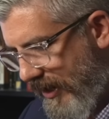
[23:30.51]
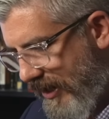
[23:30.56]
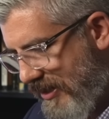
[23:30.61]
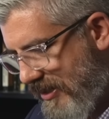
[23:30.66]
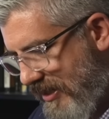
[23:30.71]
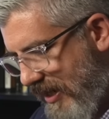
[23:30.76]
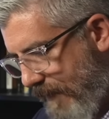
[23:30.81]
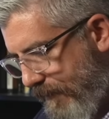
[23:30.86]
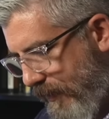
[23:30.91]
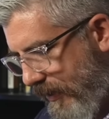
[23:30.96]
he's
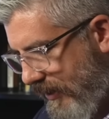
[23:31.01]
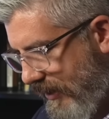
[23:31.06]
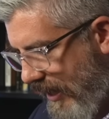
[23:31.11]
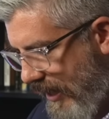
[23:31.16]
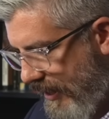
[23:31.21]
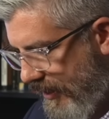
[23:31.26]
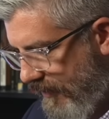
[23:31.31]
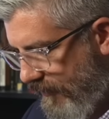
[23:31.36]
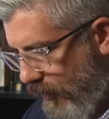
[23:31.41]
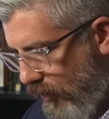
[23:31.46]
stepping
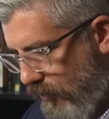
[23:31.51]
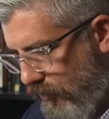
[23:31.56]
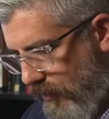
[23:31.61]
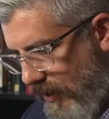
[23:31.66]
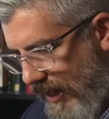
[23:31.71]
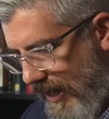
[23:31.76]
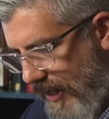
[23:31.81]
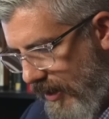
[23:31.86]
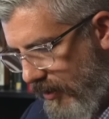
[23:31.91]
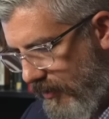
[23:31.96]
kind of
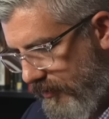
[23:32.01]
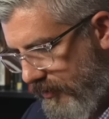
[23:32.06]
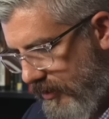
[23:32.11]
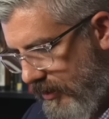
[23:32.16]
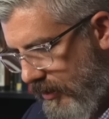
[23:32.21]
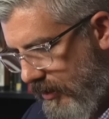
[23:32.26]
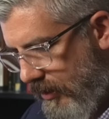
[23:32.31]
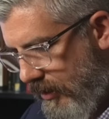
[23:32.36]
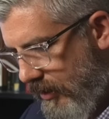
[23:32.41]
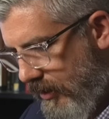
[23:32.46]
around,
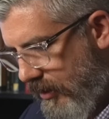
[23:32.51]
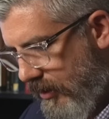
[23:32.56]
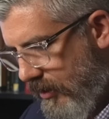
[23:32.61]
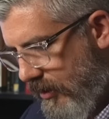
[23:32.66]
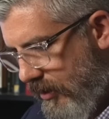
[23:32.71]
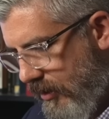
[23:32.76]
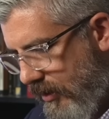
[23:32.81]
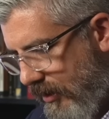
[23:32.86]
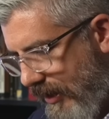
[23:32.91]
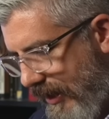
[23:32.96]

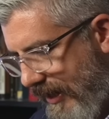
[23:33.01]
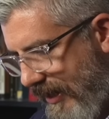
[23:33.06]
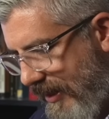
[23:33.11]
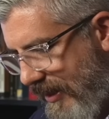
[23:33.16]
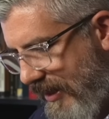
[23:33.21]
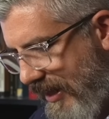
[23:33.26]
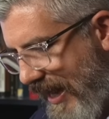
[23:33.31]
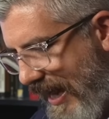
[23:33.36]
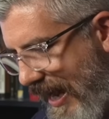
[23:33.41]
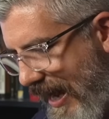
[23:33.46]

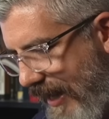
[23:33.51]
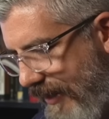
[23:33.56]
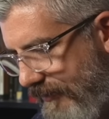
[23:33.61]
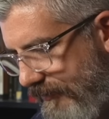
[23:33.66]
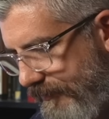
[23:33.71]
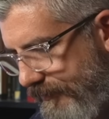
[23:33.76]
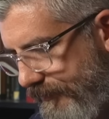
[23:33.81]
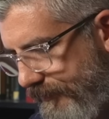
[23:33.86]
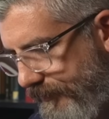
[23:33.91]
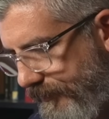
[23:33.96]
like that,